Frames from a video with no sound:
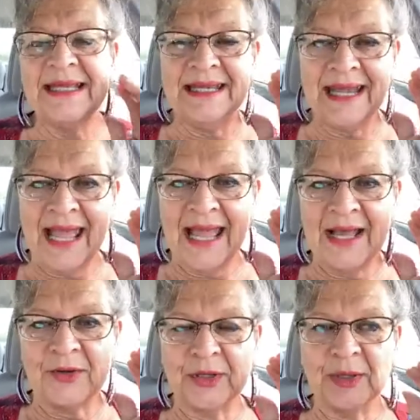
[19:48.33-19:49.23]

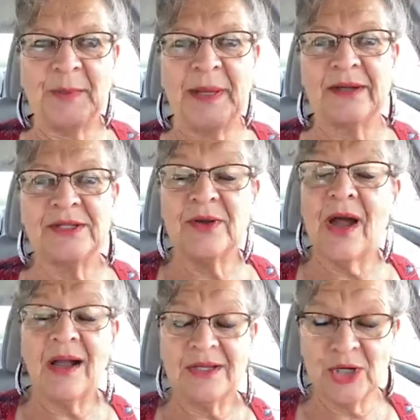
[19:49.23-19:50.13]
now compared to
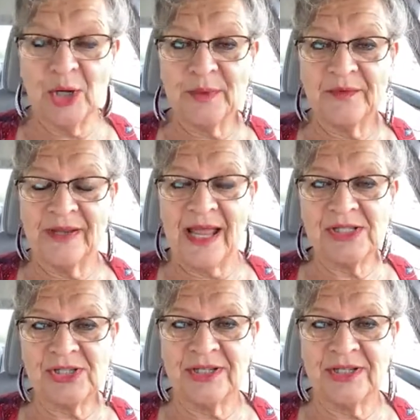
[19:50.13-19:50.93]
October of last